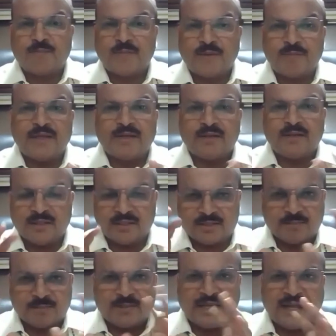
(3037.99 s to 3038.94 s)
maybe
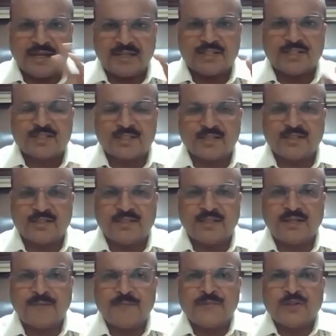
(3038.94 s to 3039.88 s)
some directions are
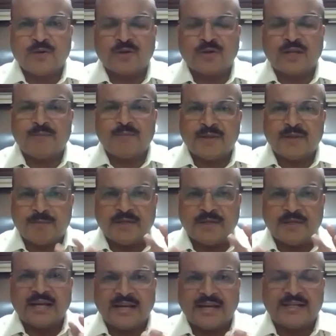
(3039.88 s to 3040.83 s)
there, okay, maybe
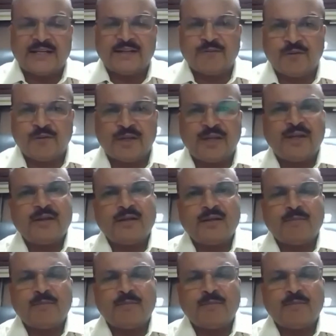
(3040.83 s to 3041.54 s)
directive way,